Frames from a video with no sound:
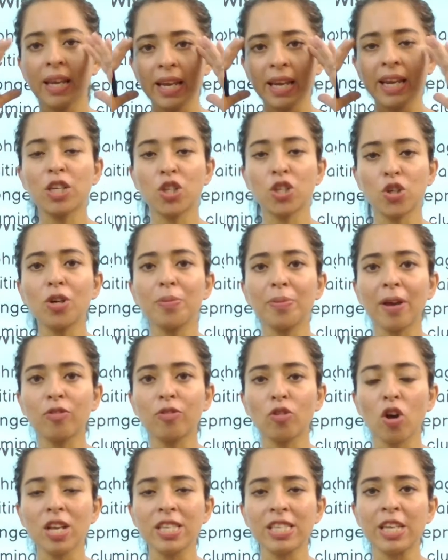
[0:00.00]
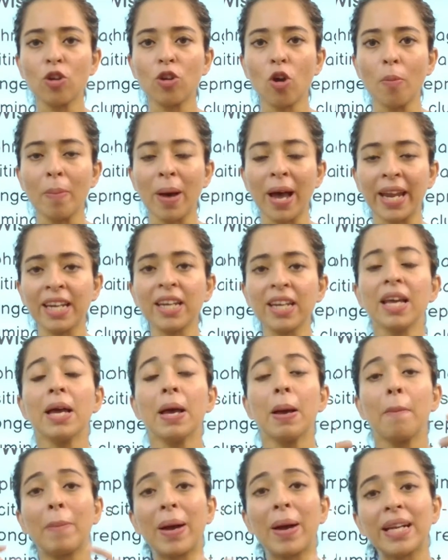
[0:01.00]
It should be of course in your mind,
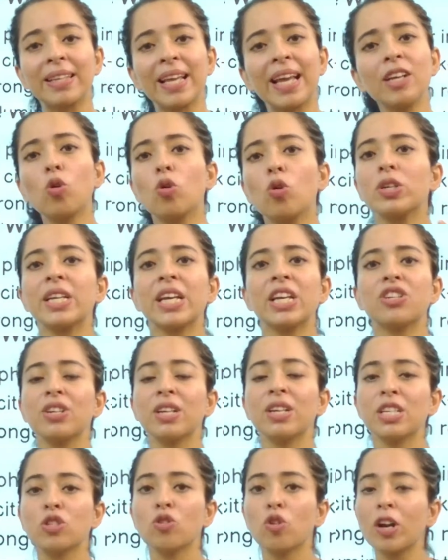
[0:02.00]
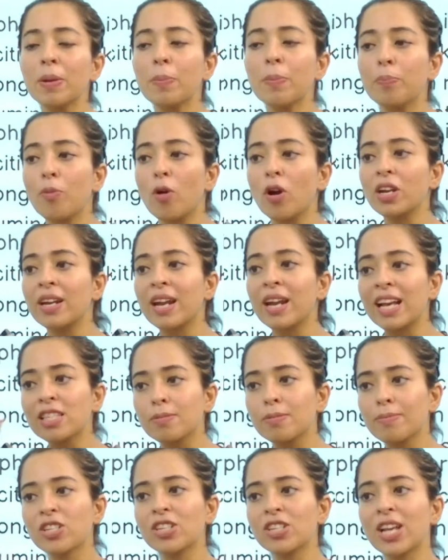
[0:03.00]
but then quotation is not important as
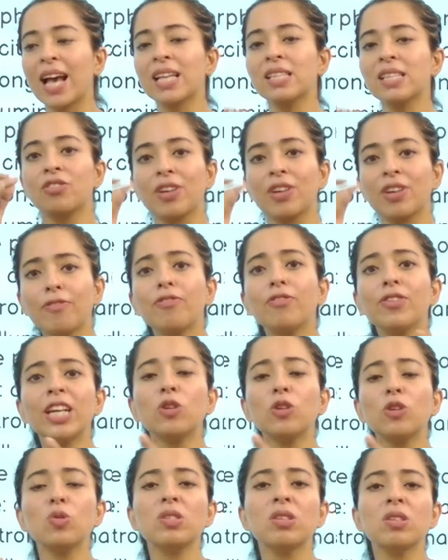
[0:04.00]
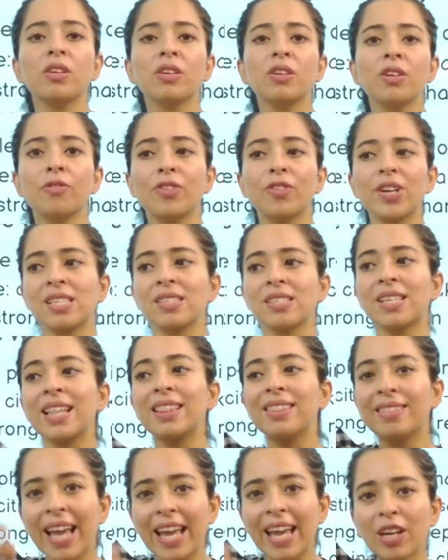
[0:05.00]
much as referring to certain phrases
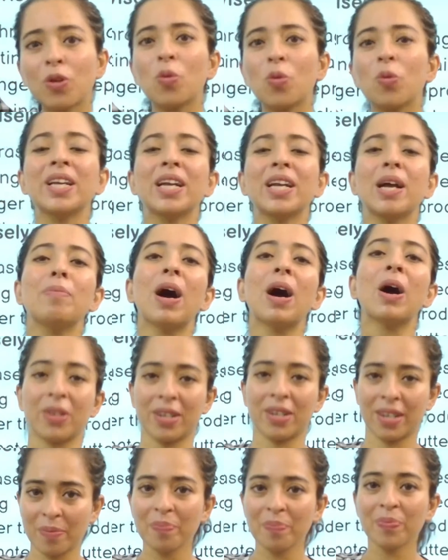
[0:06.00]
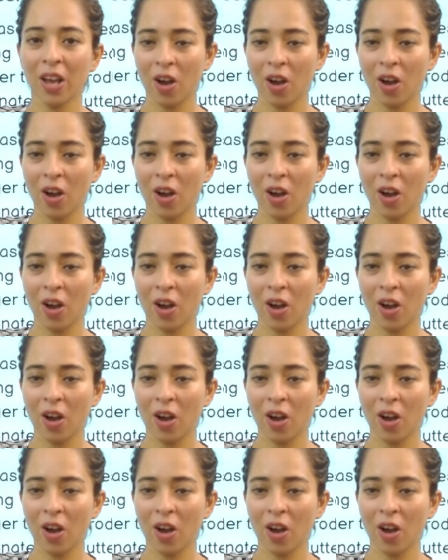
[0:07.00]
and then going about it.